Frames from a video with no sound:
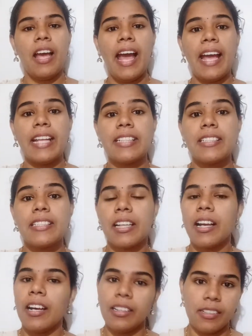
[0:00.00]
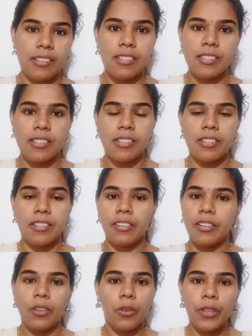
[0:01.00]
and colors.
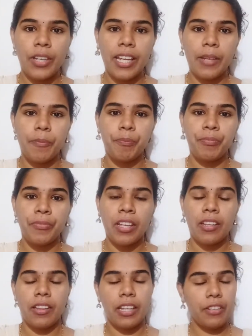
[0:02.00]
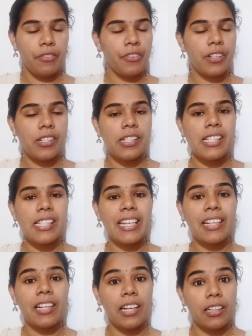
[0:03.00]
Okay, they're different in
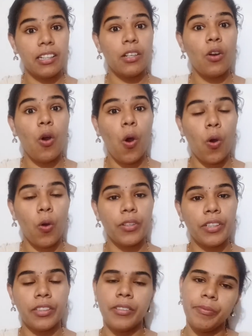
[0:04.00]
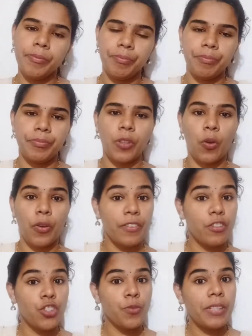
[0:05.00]
their color, order
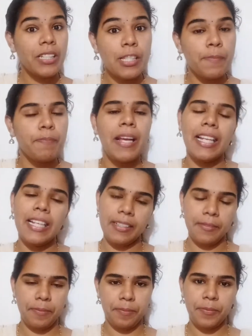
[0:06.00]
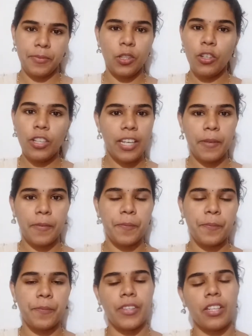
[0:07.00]
which means smell. Okay,
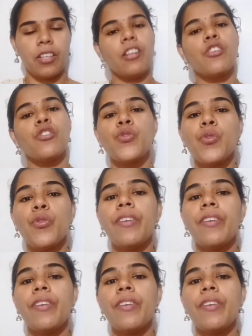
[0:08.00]
so